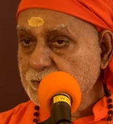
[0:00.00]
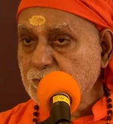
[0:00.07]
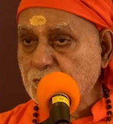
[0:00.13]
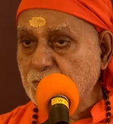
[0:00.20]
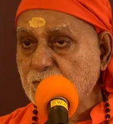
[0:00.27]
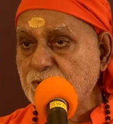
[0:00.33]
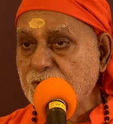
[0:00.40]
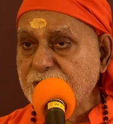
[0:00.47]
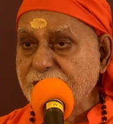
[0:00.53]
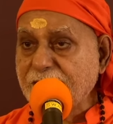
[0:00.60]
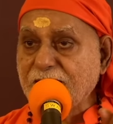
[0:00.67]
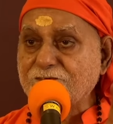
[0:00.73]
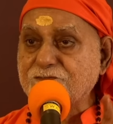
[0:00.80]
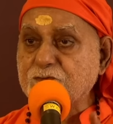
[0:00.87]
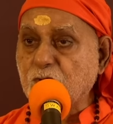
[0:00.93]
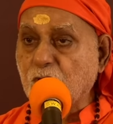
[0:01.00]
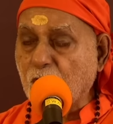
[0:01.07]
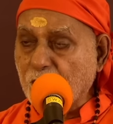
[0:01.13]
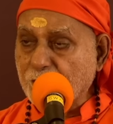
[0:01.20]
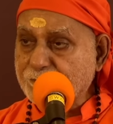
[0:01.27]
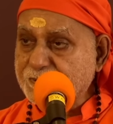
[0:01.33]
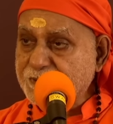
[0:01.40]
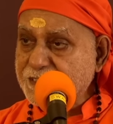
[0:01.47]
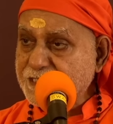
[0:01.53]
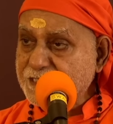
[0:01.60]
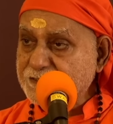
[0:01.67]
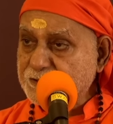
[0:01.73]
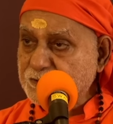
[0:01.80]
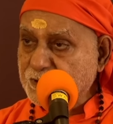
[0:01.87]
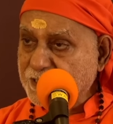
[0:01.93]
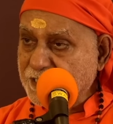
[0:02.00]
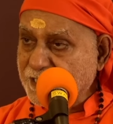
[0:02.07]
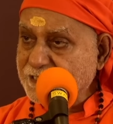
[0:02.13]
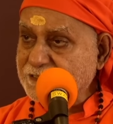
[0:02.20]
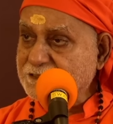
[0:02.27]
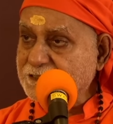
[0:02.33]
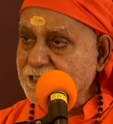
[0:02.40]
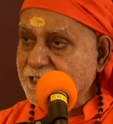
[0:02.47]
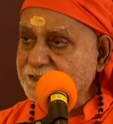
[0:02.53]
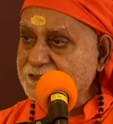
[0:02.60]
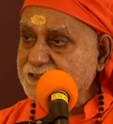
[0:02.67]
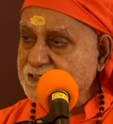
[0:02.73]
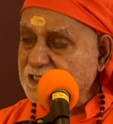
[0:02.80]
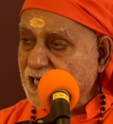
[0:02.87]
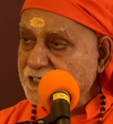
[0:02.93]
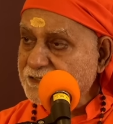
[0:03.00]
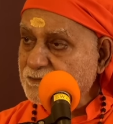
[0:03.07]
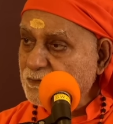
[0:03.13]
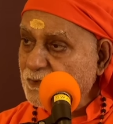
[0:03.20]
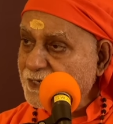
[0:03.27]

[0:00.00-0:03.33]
You only have to operate your legs and start